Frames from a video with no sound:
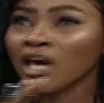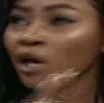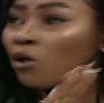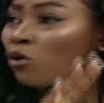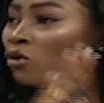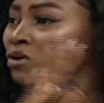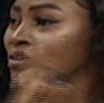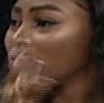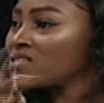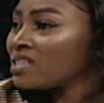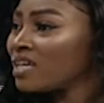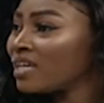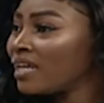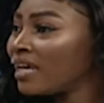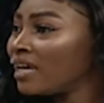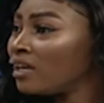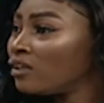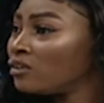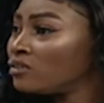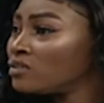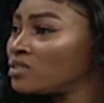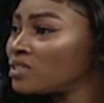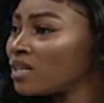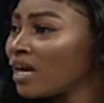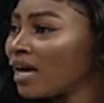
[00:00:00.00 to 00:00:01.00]
a concert
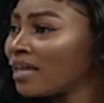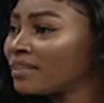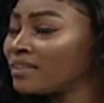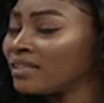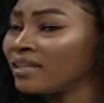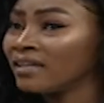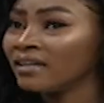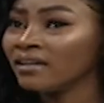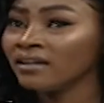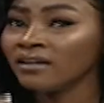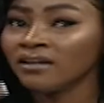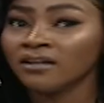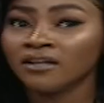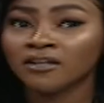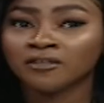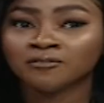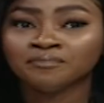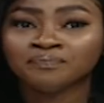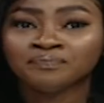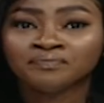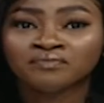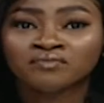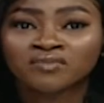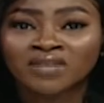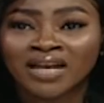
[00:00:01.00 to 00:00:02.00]
held at the, at the
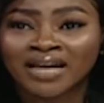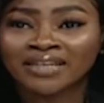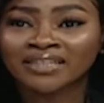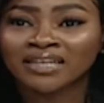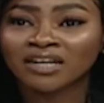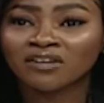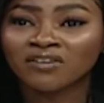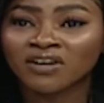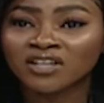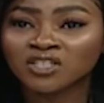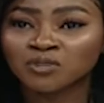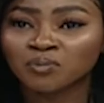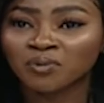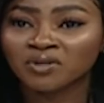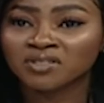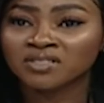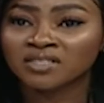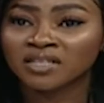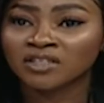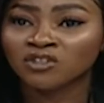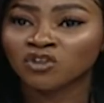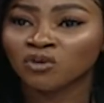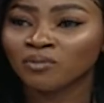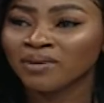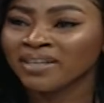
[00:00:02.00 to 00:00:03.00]
Accra Sports, Stadium.
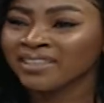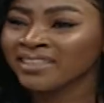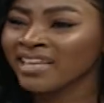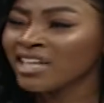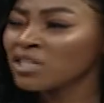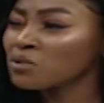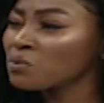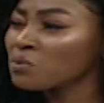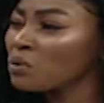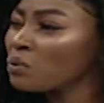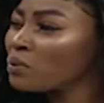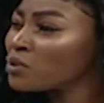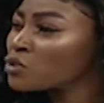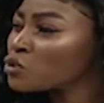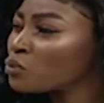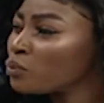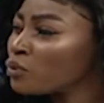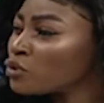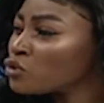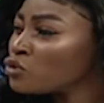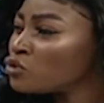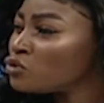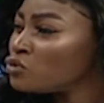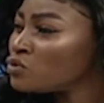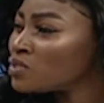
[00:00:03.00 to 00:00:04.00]
Stadium, and that's what was
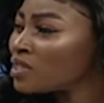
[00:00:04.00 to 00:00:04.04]
supposed to do